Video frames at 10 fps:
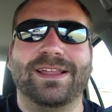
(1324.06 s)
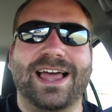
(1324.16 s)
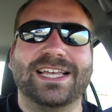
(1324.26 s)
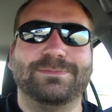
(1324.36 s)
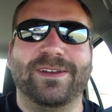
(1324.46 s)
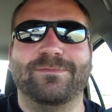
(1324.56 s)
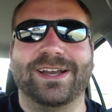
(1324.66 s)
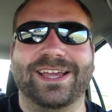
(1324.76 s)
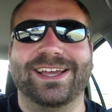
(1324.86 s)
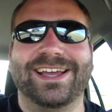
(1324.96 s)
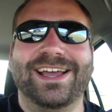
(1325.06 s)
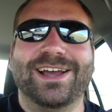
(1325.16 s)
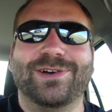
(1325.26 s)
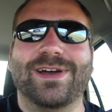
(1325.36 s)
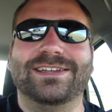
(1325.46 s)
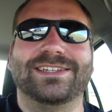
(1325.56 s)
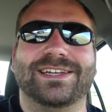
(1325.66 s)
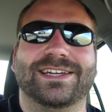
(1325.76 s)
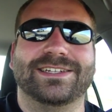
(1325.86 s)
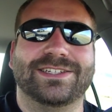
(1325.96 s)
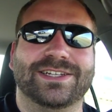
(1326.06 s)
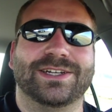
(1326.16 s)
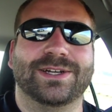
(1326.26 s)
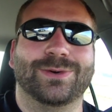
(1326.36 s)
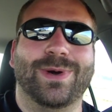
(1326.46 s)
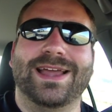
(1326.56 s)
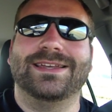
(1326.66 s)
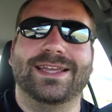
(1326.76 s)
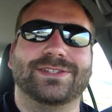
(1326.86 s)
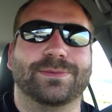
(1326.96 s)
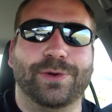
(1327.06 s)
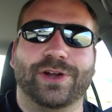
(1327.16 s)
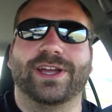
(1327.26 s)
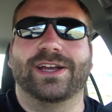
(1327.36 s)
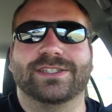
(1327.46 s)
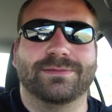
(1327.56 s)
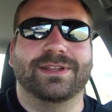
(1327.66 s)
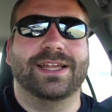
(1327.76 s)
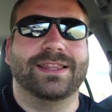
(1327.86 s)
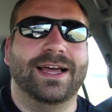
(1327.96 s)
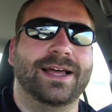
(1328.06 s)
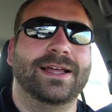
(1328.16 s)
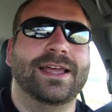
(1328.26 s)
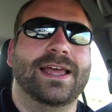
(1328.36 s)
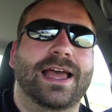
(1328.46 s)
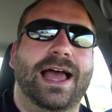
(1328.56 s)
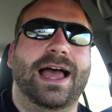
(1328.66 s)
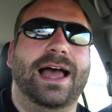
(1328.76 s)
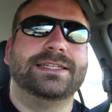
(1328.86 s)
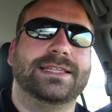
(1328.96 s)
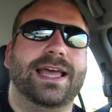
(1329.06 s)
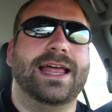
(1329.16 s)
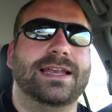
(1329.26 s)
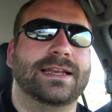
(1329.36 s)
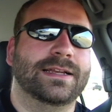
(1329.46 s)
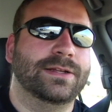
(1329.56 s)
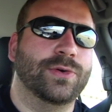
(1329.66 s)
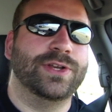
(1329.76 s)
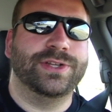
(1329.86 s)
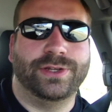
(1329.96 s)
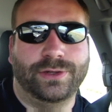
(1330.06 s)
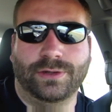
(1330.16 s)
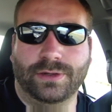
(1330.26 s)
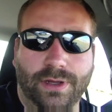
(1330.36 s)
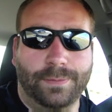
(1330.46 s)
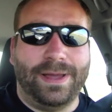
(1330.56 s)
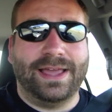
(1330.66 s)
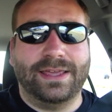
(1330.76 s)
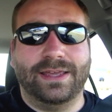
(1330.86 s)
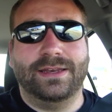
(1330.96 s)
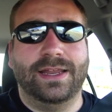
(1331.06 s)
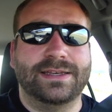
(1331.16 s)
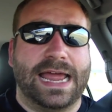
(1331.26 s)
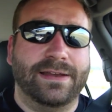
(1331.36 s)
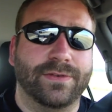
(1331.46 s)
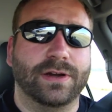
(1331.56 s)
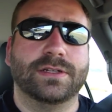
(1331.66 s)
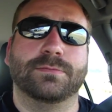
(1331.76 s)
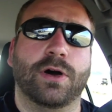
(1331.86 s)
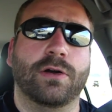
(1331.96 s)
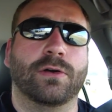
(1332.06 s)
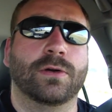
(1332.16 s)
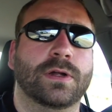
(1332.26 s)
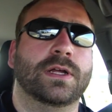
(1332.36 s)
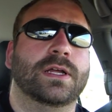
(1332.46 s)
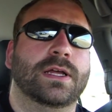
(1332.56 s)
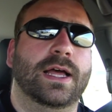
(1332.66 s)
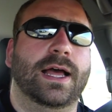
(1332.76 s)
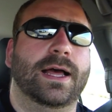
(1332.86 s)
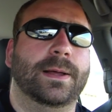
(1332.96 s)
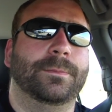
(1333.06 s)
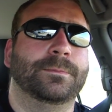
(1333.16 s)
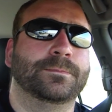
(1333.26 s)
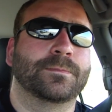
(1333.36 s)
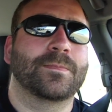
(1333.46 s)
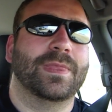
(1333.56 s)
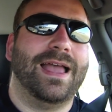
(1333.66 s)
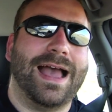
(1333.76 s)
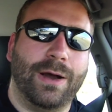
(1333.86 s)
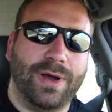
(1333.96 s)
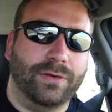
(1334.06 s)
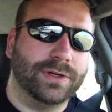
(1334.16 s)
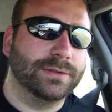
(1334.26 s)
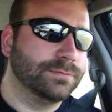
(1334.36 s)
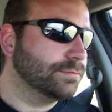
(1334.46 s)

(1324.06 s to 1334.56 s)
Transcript: last bit of money going to Wendy's or Burger King or something like that, and then going to a bank in Denver tomorrow. However,